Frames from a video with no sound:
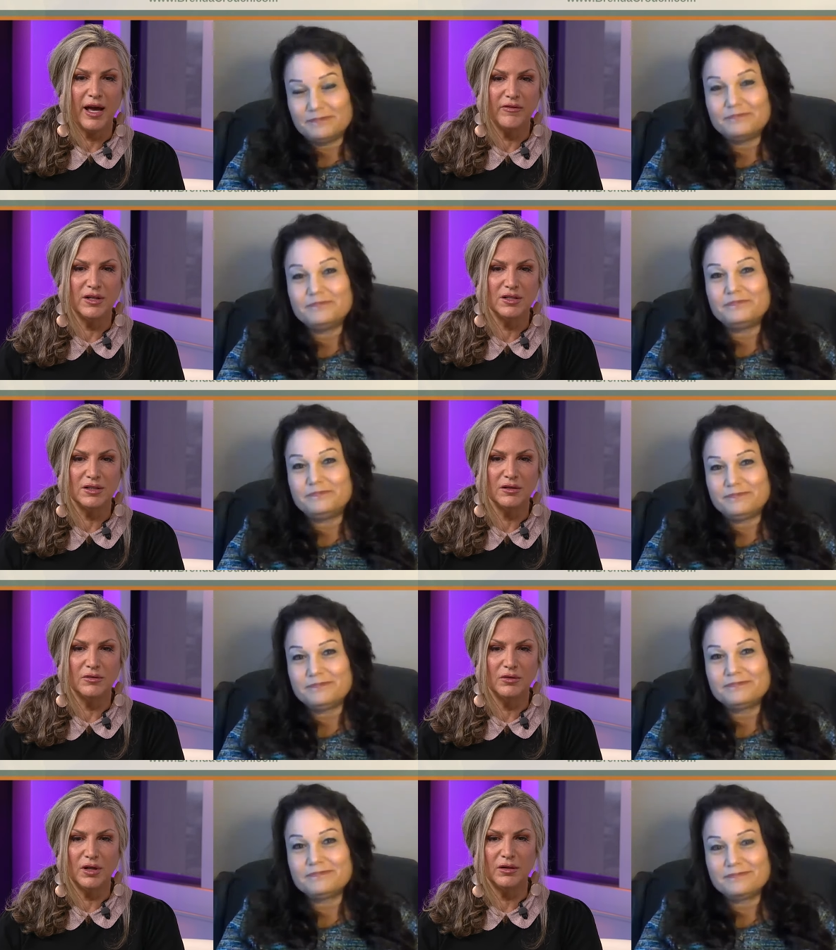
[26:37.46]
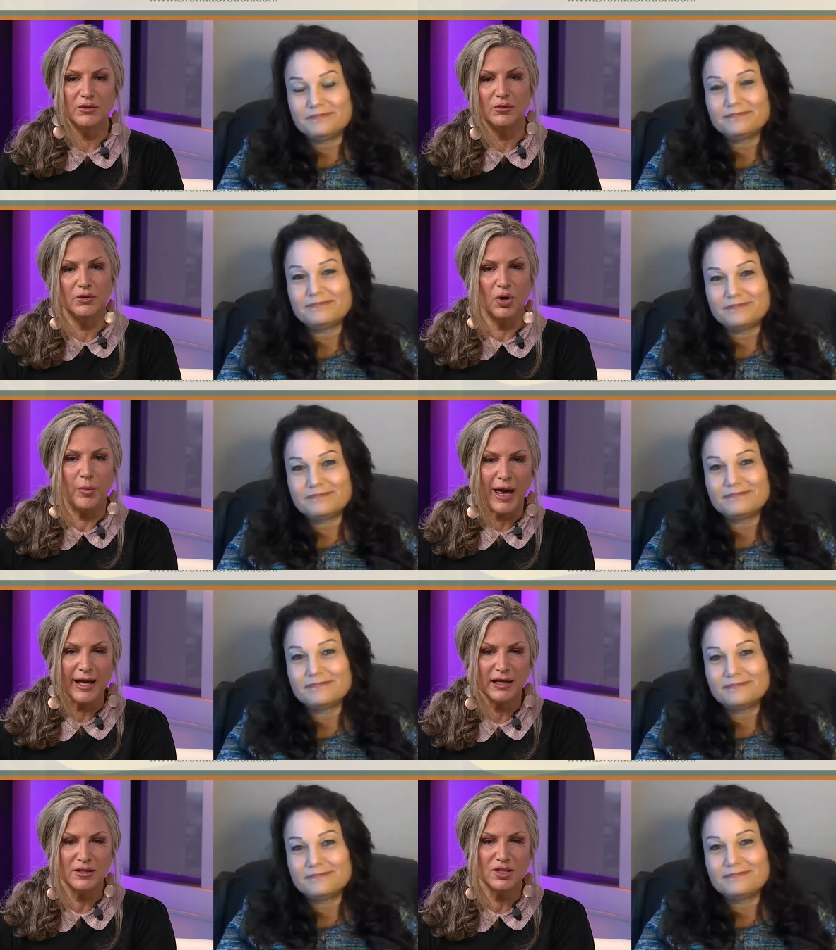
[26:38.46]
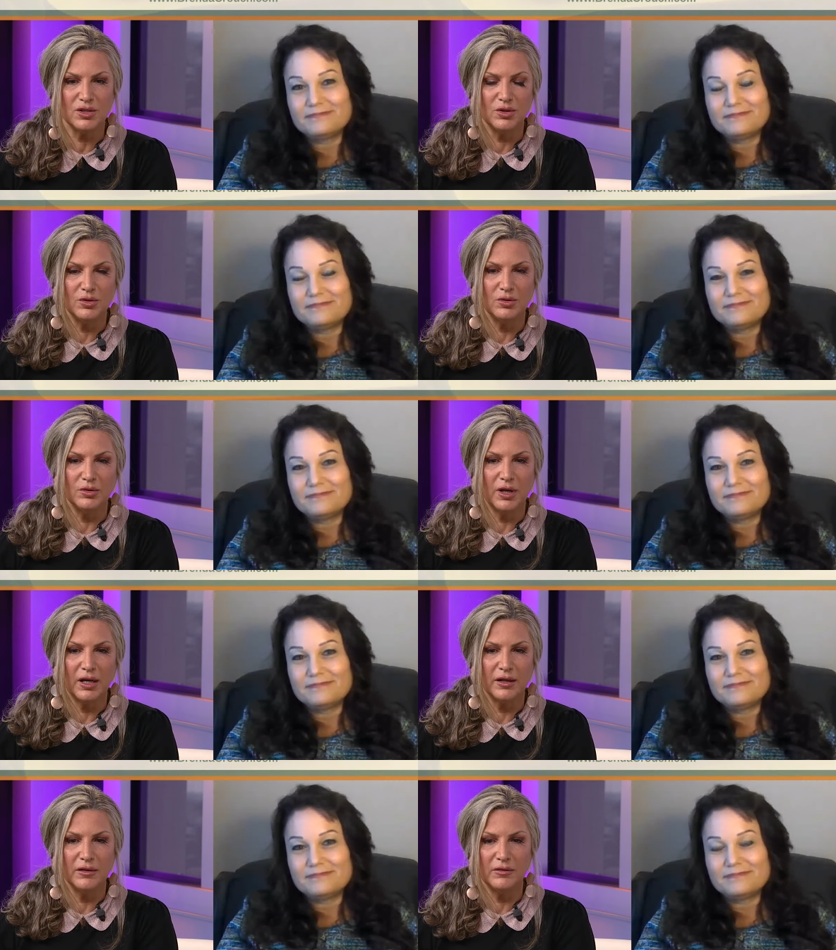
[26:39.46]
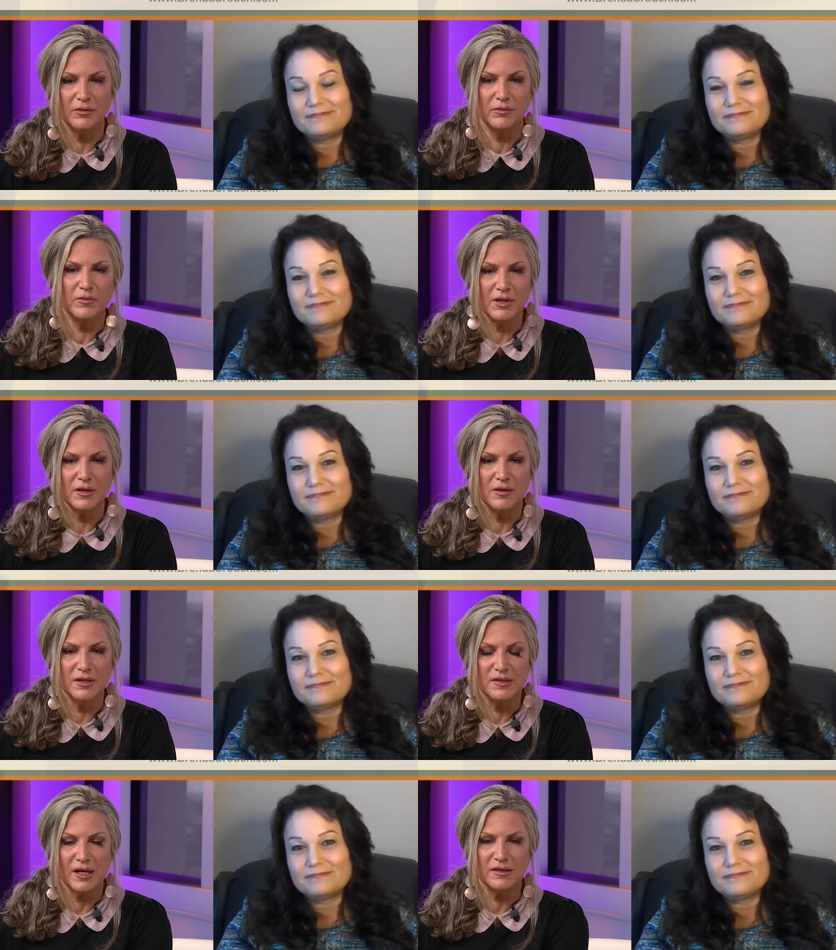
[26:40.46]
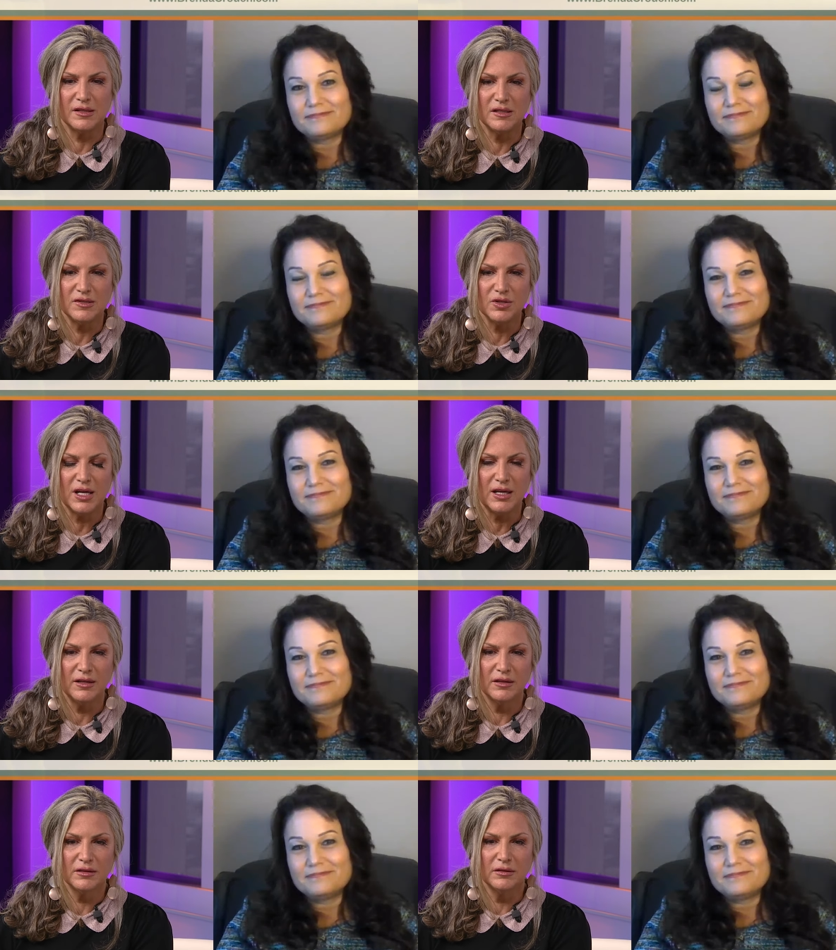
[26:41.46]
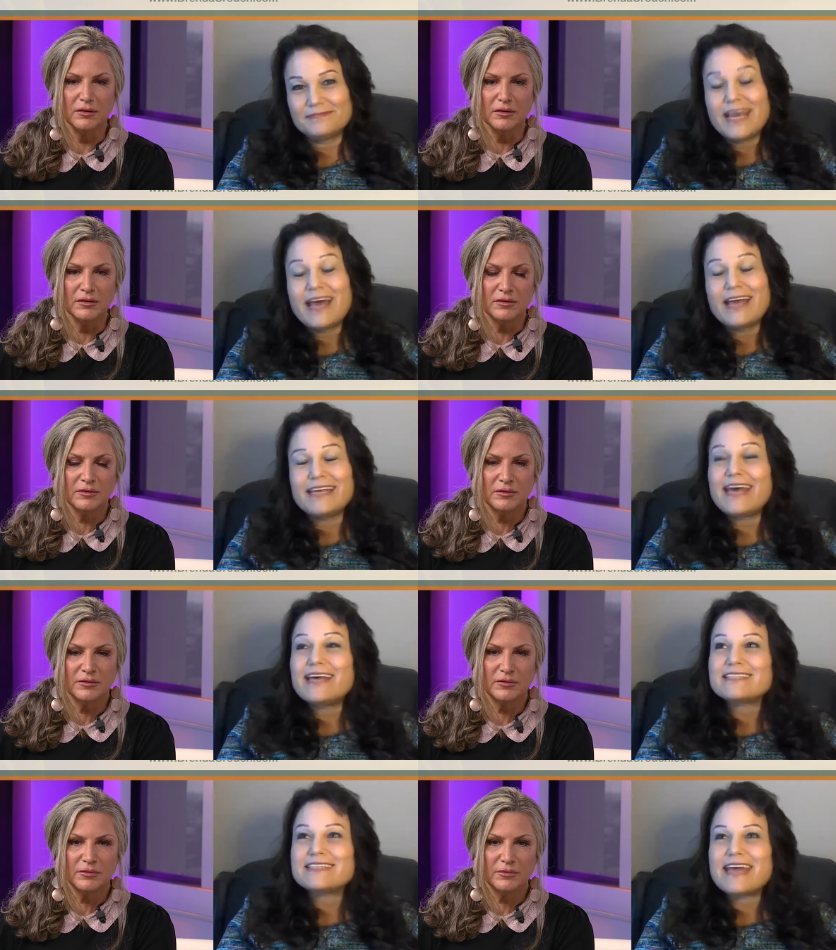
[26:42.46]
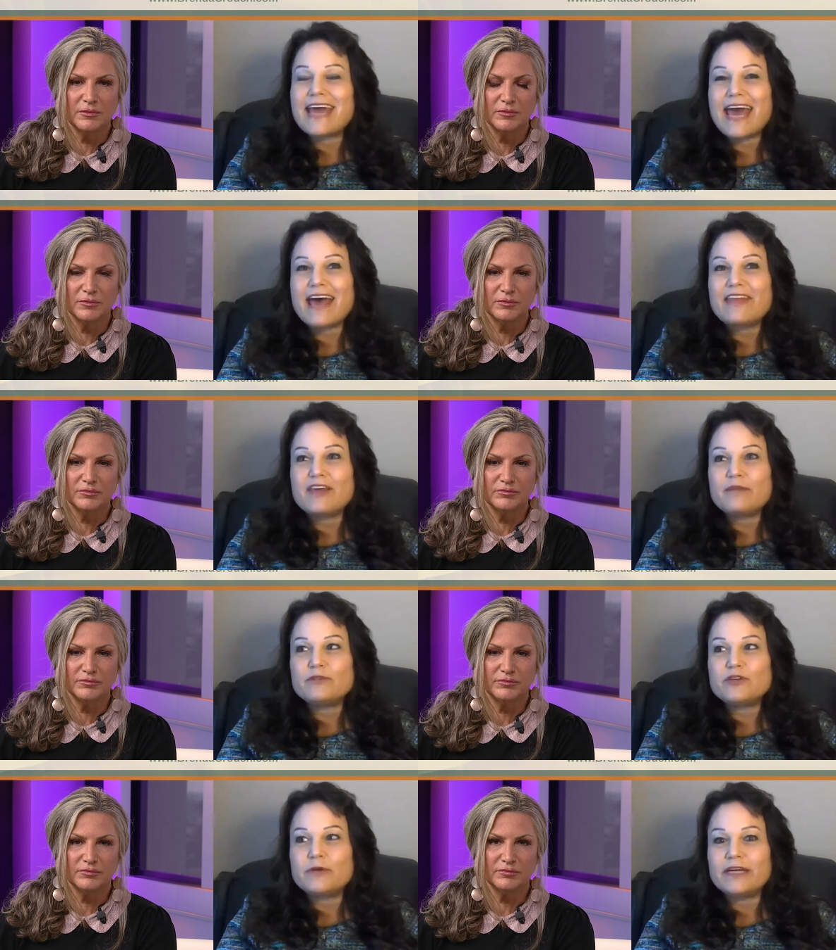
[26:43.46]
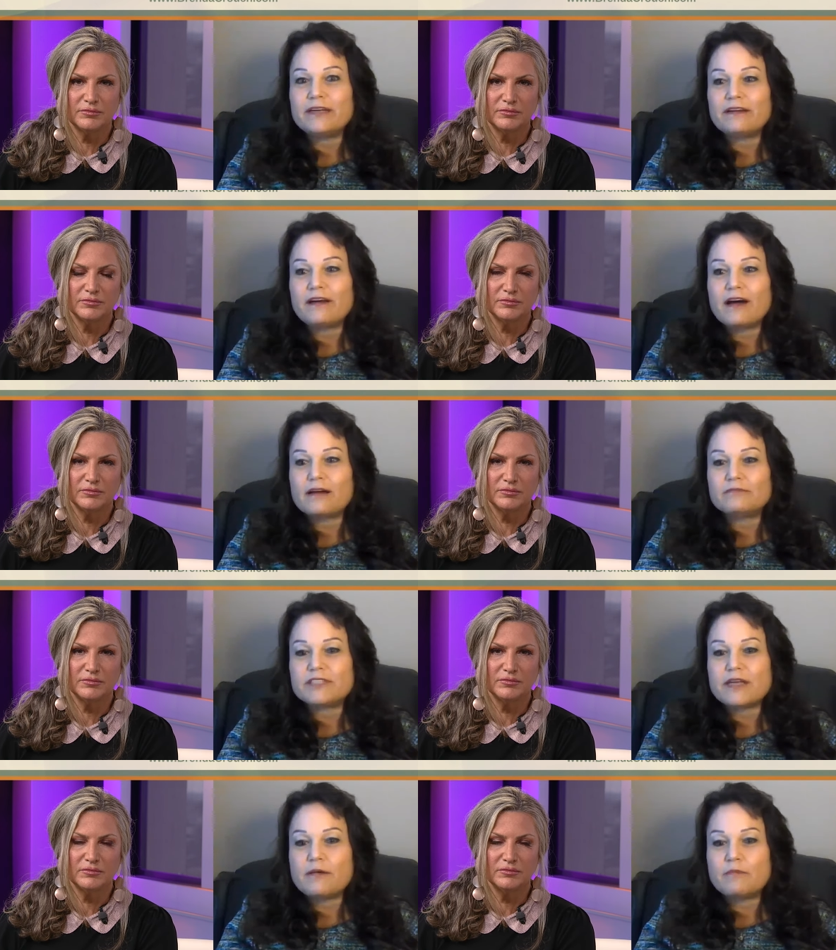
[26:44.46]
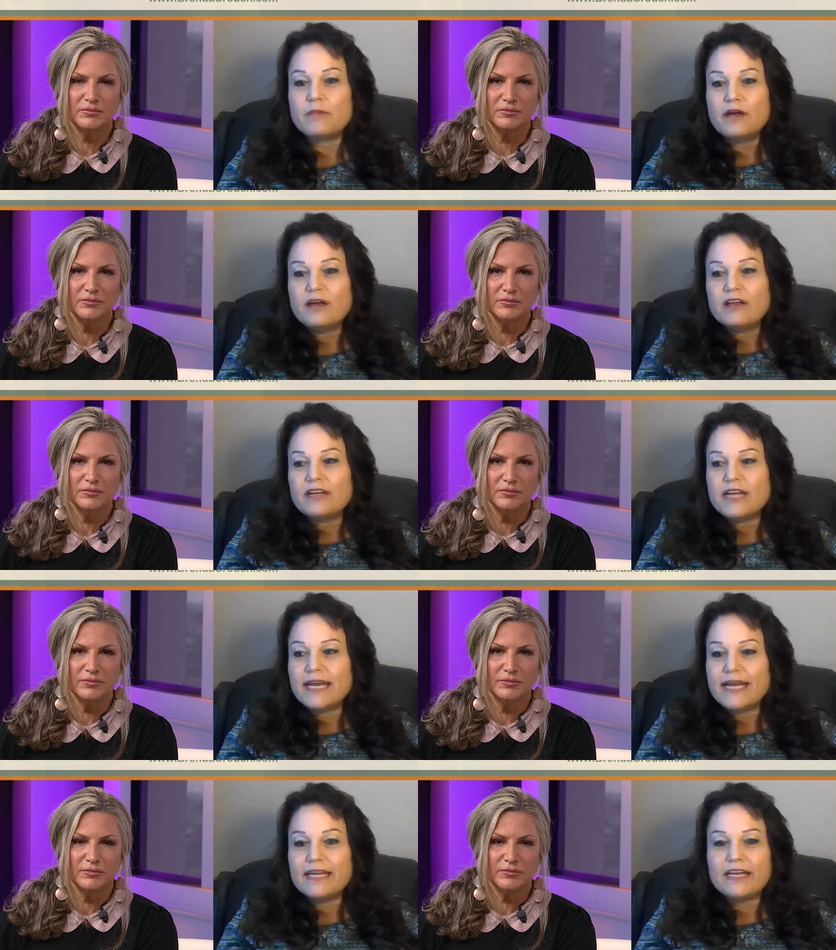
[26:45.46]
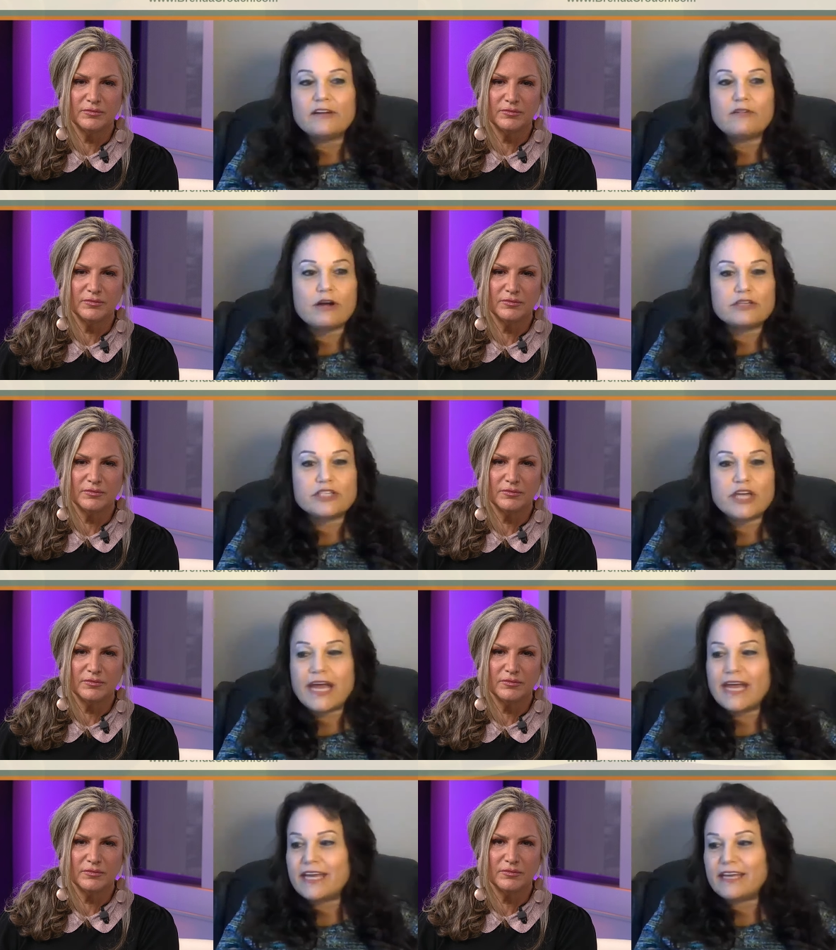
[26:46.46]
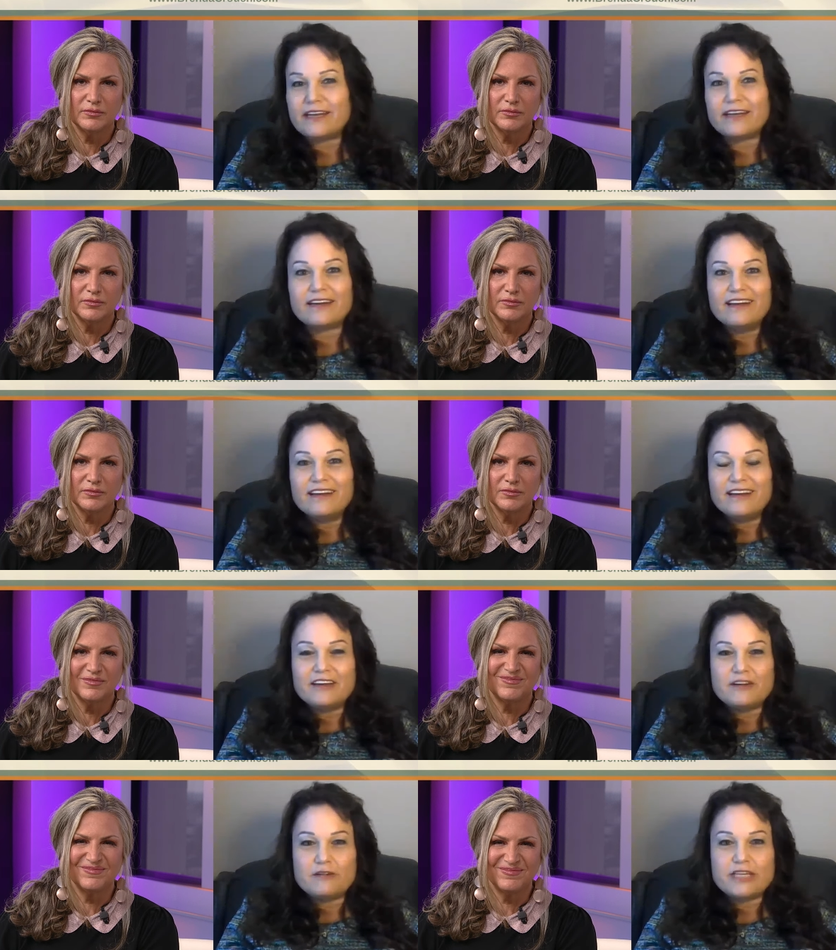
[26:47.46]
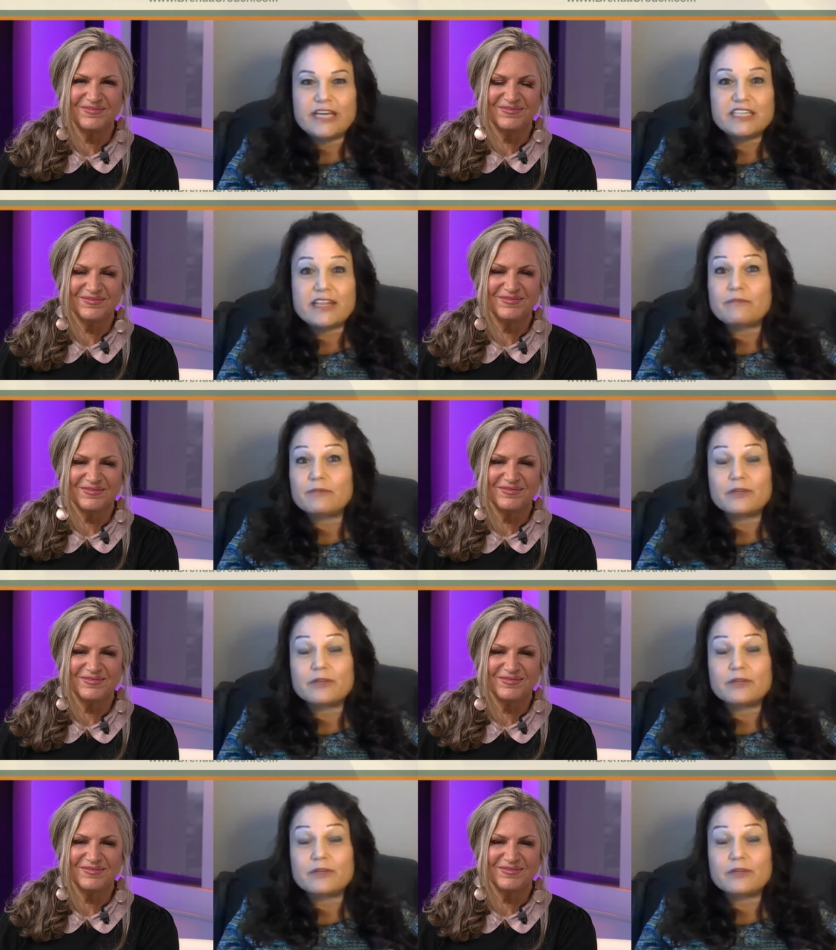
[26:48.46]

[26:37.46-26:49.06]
Speaker 1: having to go back into uh, the, the sex industry?
Speaker 2: Yes, they had them doing um, some knitting and crocheting and, you know, teaching